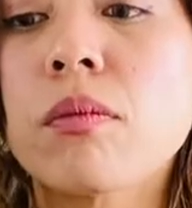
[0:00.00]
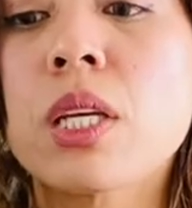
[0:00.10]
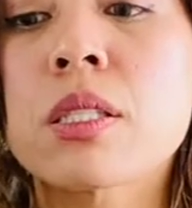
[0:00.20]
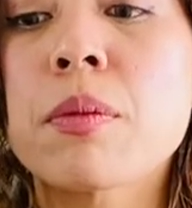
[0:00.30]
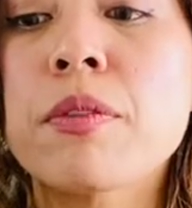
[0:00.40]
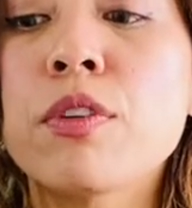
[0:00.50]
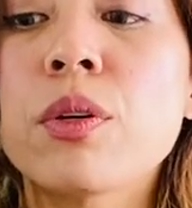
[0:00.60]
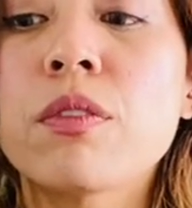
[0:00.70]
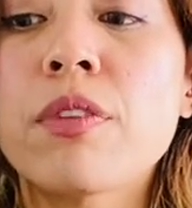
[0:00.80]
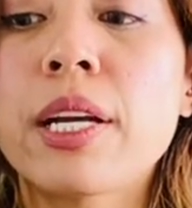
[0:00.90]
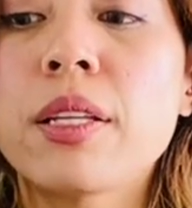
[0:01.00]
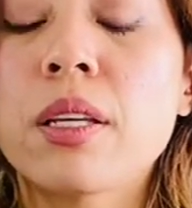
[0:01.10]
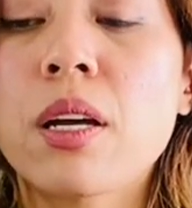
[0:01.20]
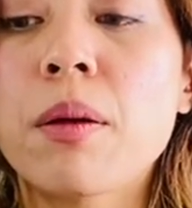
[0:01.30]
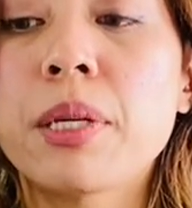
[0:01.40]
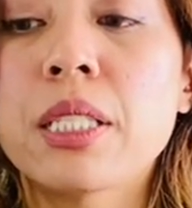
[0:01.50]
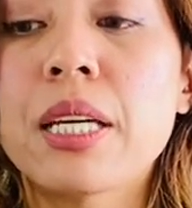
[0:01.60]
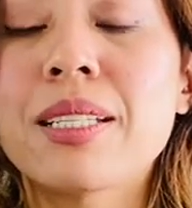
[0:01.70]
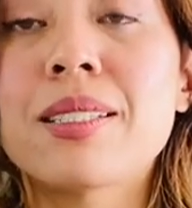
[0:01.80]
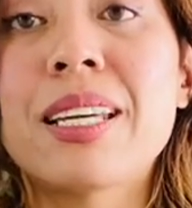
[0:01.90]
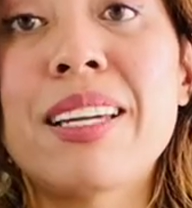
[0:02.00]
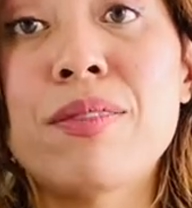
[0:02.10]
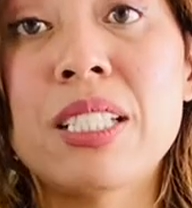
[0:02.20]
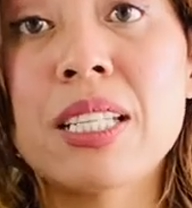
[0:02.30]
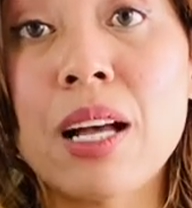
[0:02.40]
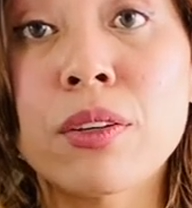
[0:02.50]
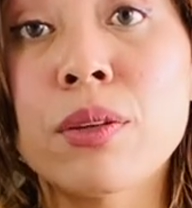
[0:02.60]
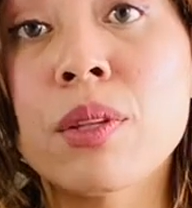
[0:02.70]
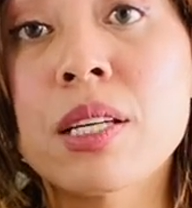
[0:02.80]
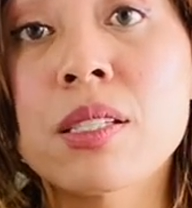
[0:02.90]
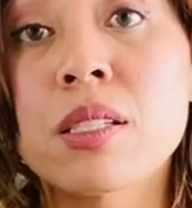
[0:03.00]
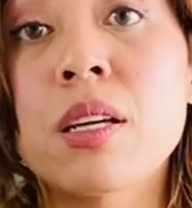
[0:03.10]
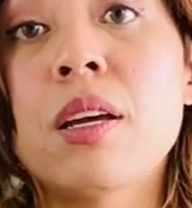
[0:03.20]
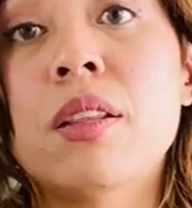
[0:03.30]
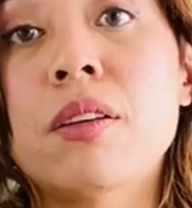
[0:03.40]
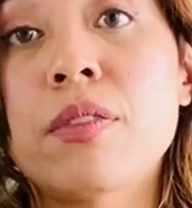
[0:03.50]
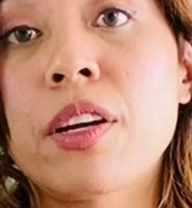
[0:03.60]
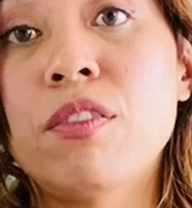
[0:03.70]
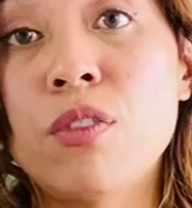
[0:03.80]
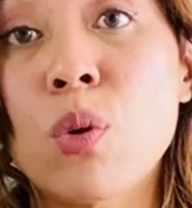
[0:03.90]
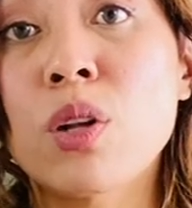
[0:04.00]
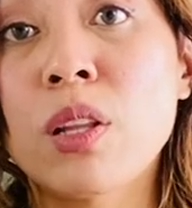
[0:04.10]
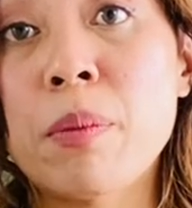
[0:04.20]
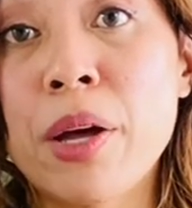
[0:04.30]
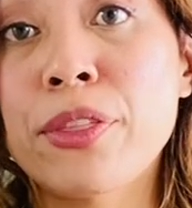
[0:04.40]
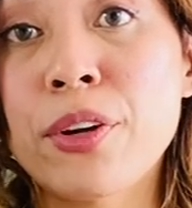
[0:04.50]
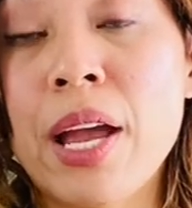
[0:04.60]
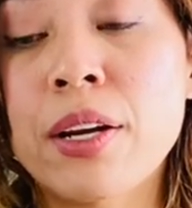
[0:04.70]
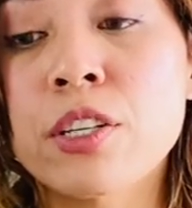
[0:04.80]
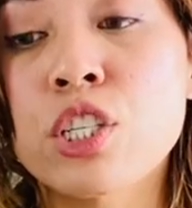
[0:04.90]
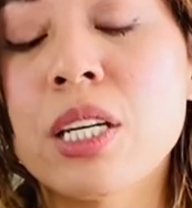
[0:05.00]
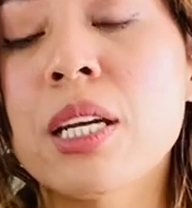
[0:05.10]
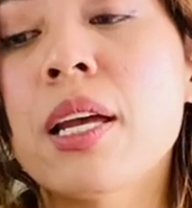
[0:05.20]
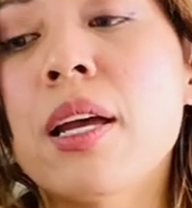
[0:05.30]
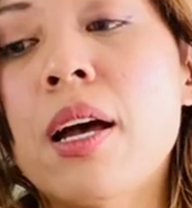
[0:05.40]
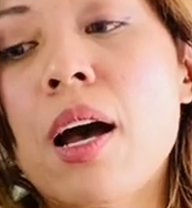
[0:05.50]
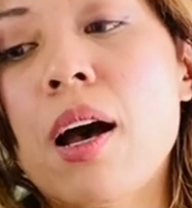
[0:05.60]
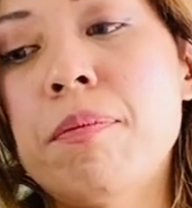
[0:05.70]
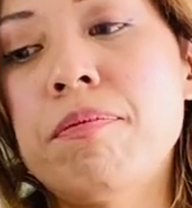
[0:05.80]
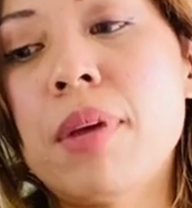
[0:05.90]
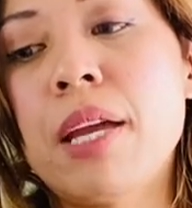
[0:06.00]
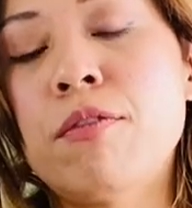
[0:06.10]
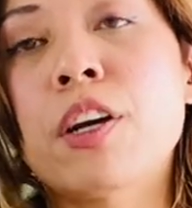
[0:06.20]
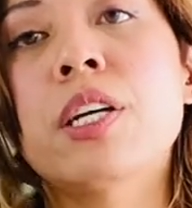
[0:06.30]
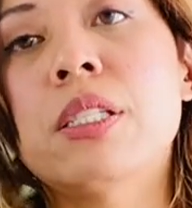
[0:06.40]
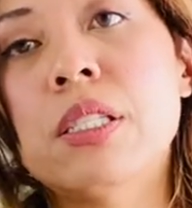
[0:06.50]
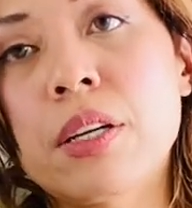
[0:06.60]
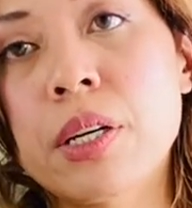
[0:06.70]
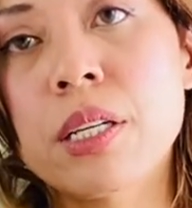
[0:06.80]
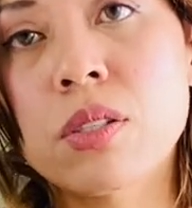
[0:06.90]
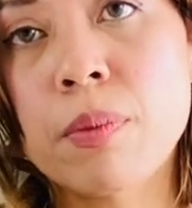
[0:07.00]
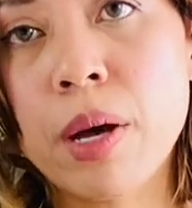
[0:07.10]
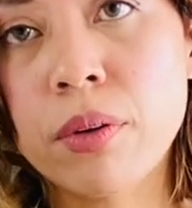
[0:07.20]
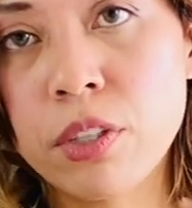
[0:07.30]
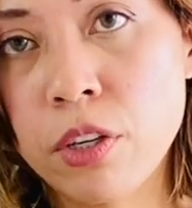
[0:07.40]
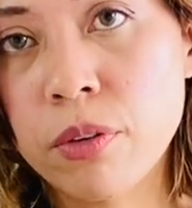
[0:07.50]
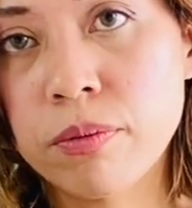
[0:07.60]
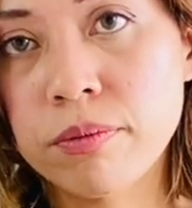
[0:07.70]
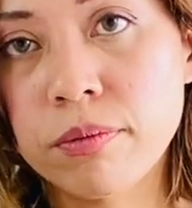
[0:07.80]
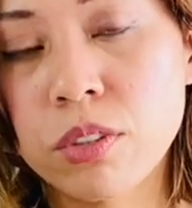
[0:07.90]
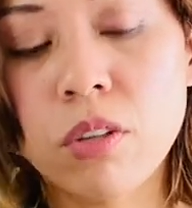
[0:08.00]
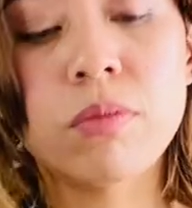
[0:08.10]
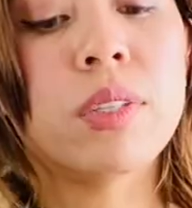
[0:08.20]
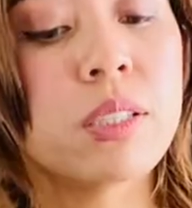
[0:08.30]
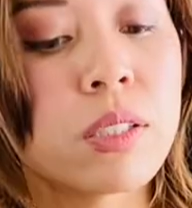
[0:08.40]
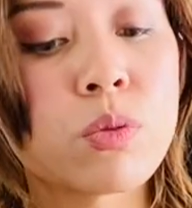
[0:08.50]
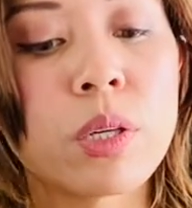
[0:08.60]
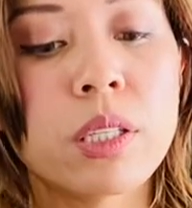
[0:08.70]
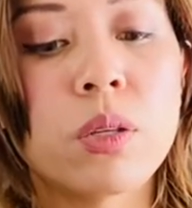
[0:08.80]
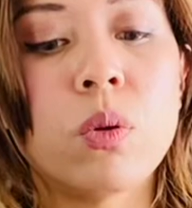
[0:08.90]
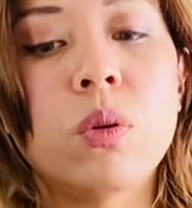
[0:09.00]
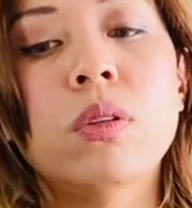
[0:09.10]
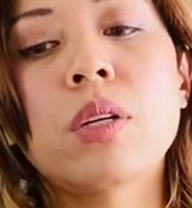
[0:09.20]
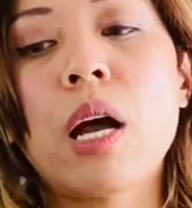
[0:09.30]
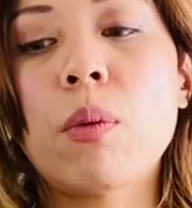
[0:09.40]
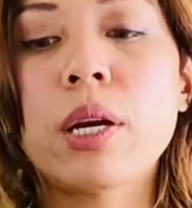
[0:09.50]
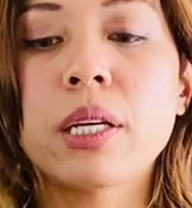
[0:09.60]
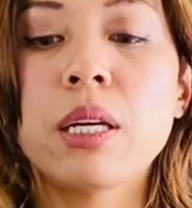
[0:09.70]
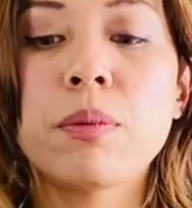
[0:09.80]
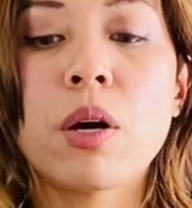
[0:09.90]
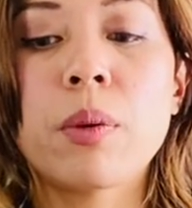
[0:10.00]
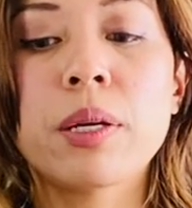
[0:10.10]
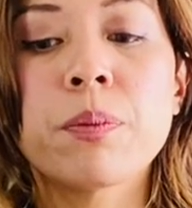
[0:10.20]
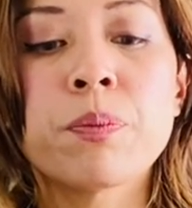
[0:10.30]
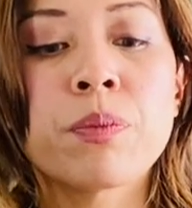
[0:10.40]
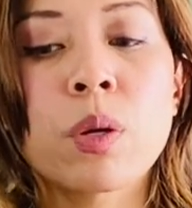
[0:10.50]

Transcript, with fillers: Some of you can find in the coming days, they even tell you this. They're very vocal about their energy um, and very serious about you. So this is really cool. I want to keep going.